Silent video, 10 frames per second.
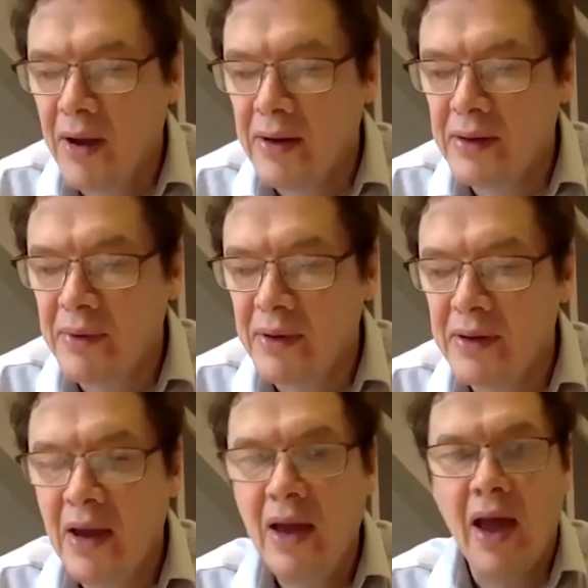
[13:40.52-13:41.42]

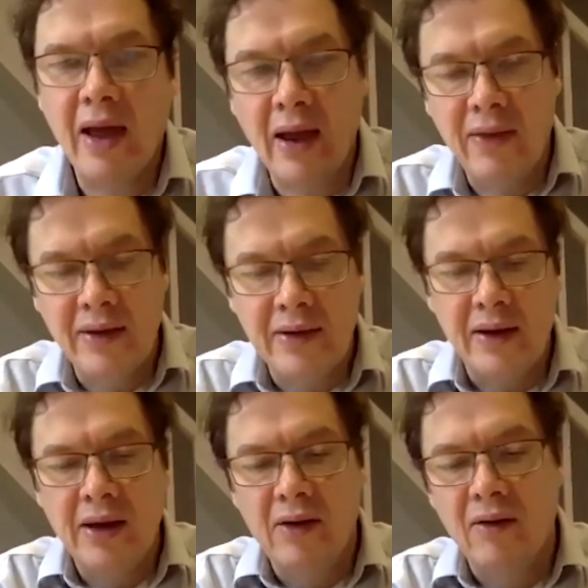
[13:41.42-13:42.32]
customers, and this
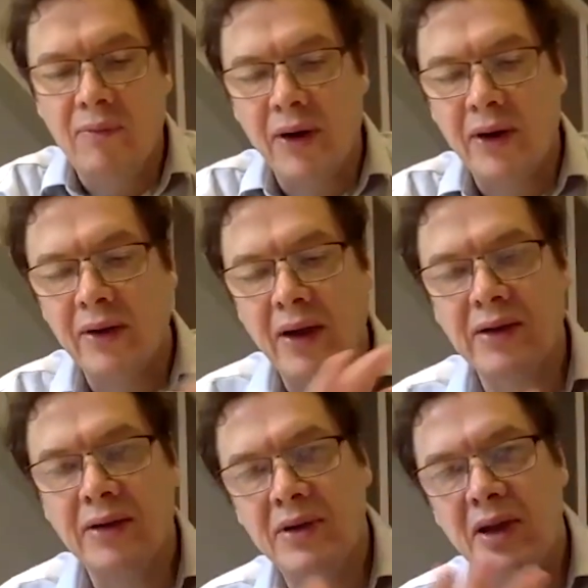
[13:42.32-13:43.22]
idea of bringing
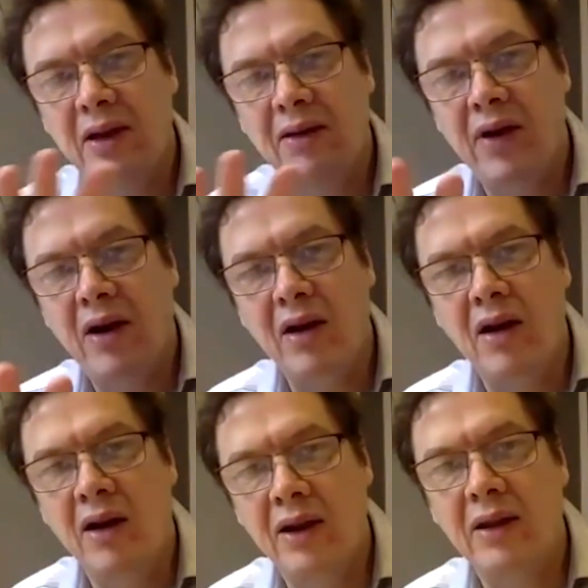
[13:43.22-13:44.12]
customers in very
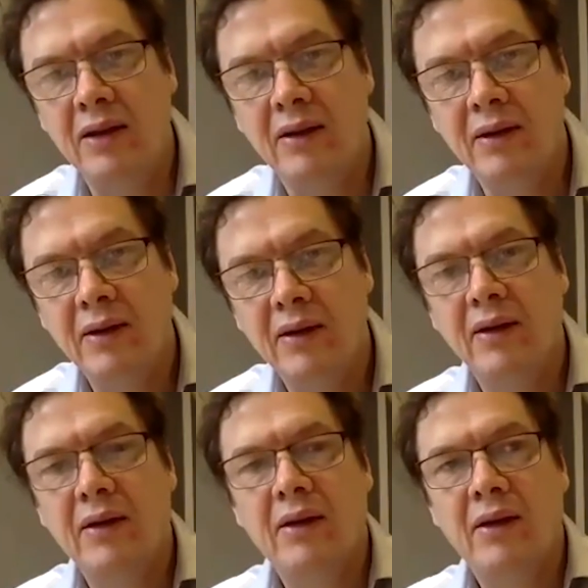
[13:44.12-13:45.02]
early
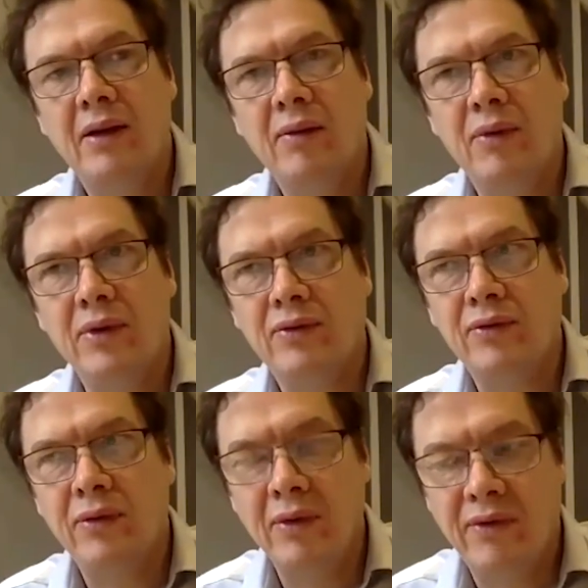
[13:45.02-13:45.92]
was
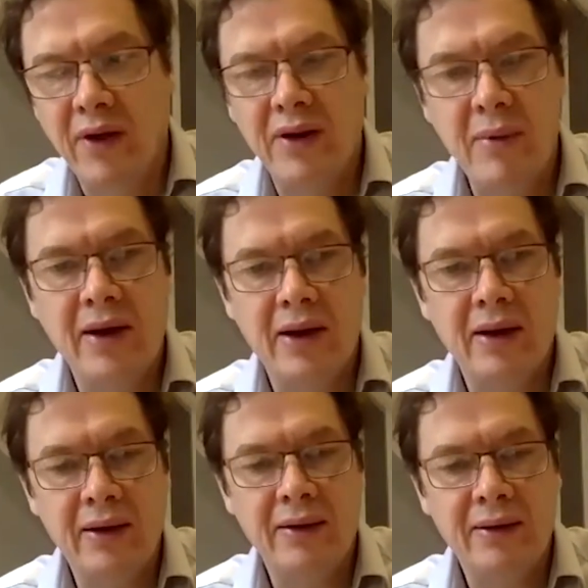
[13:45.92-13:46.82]

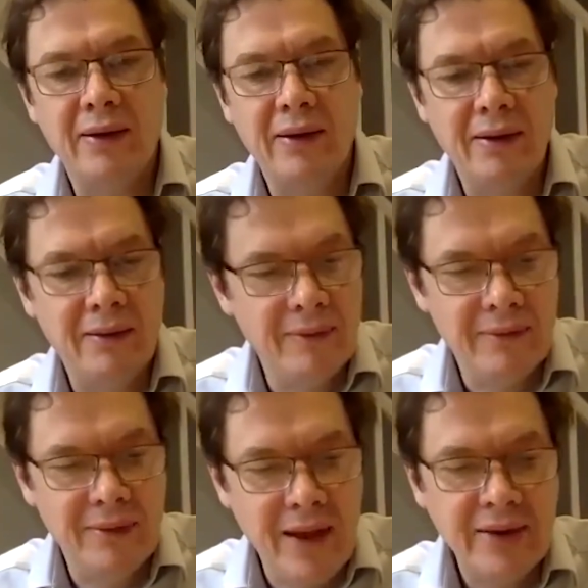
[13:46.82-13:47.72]
fundamentally
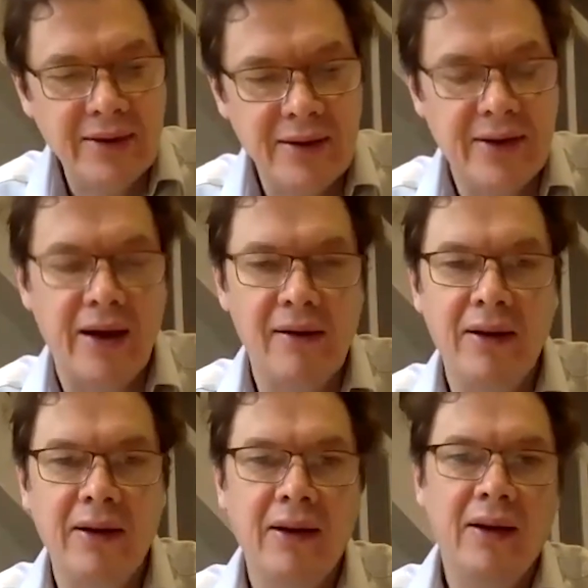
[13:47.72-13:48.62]

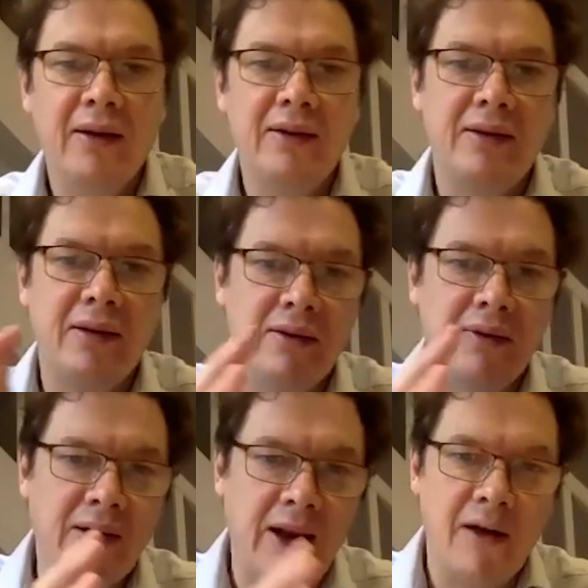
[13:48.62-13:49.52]
necessary
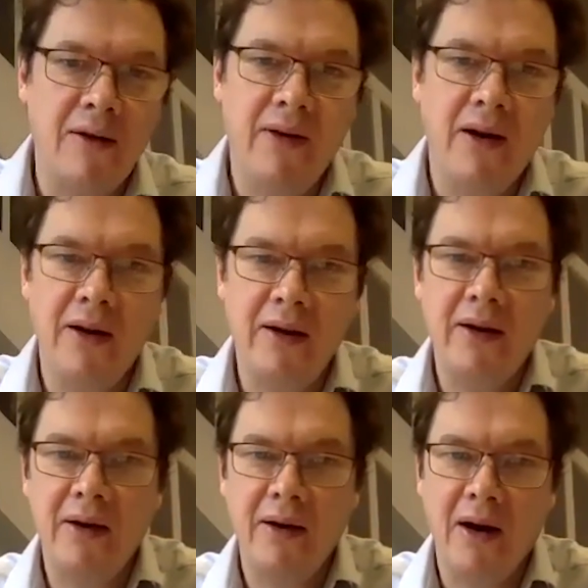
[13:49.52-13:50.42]
to clarify
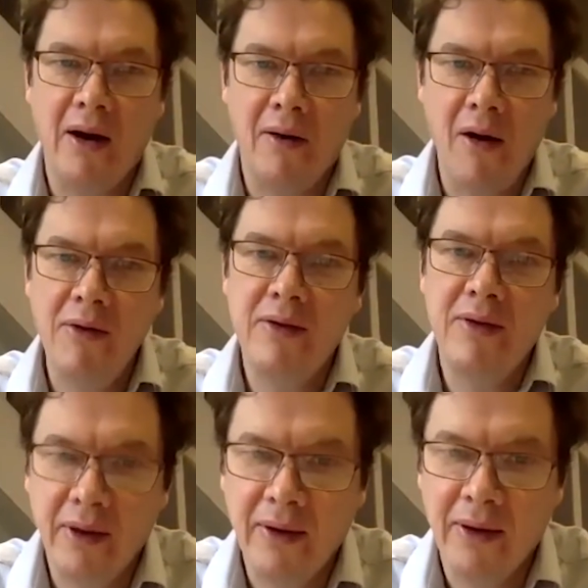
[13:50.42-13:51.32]
our own
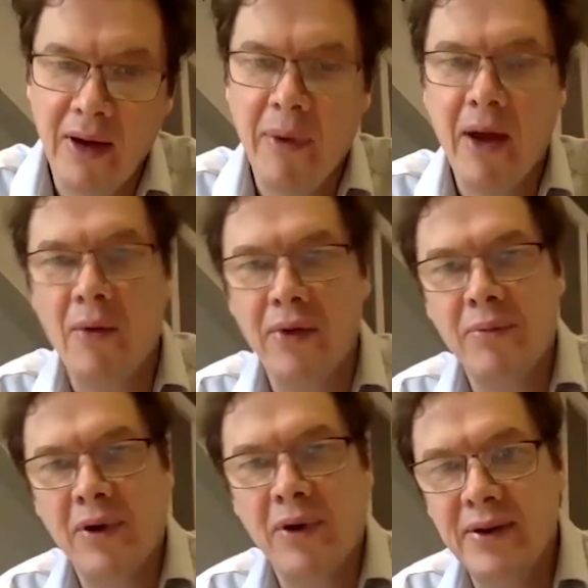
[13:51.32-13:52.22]
thinking about what the
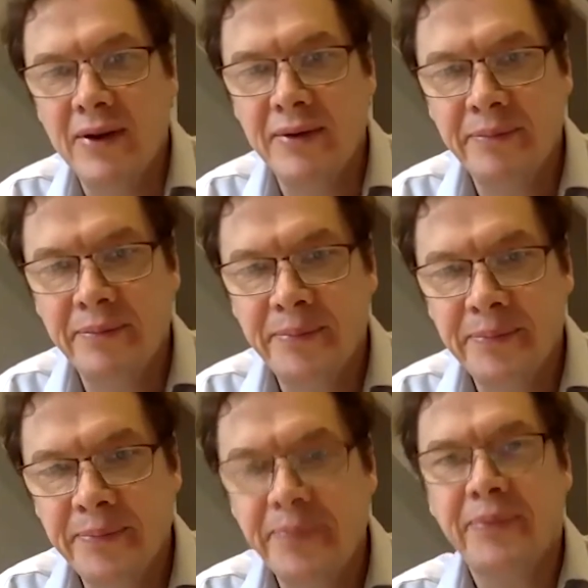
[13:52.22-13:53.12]
product did,
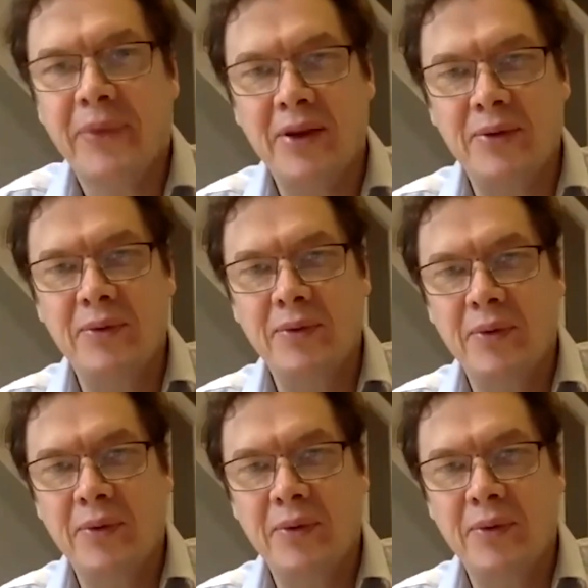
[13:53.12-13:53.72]
because